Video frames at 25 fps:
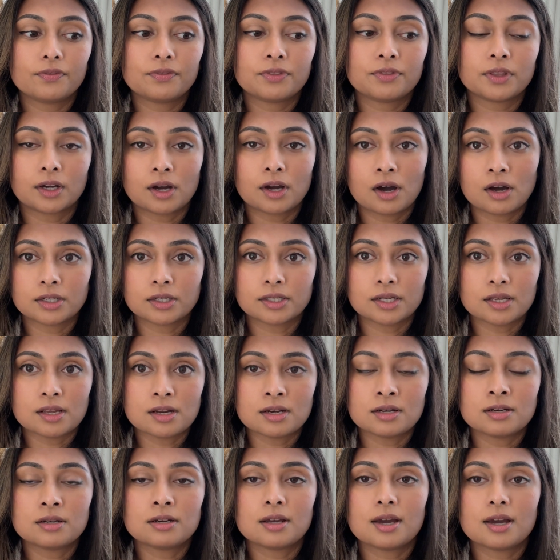the
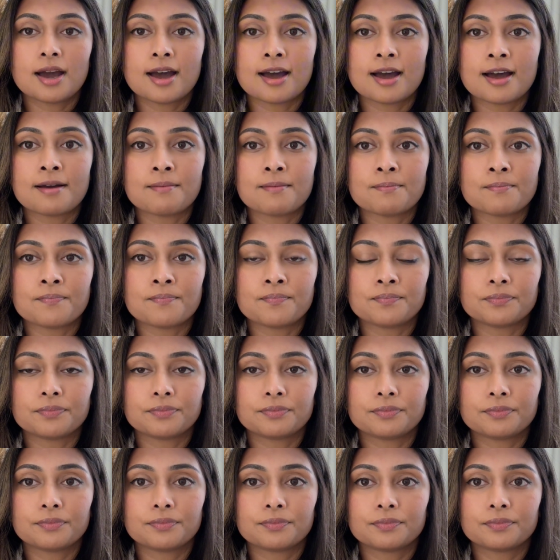garden
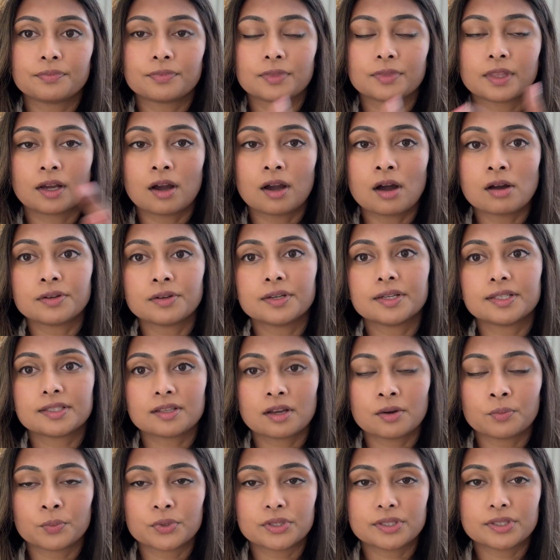
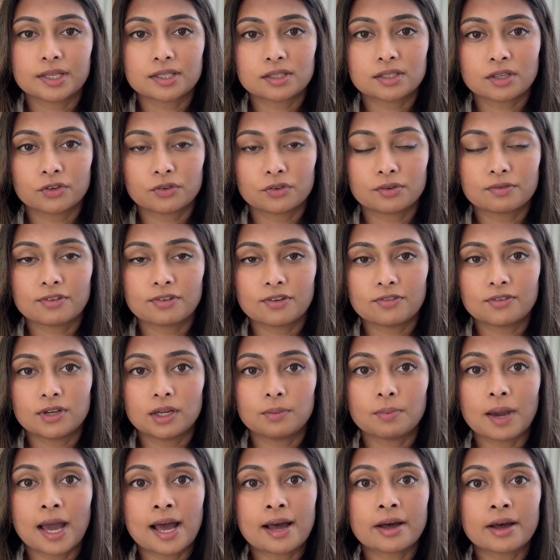design was
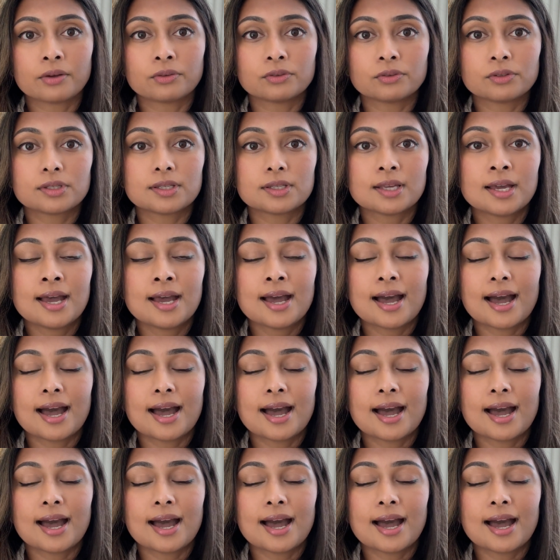£650,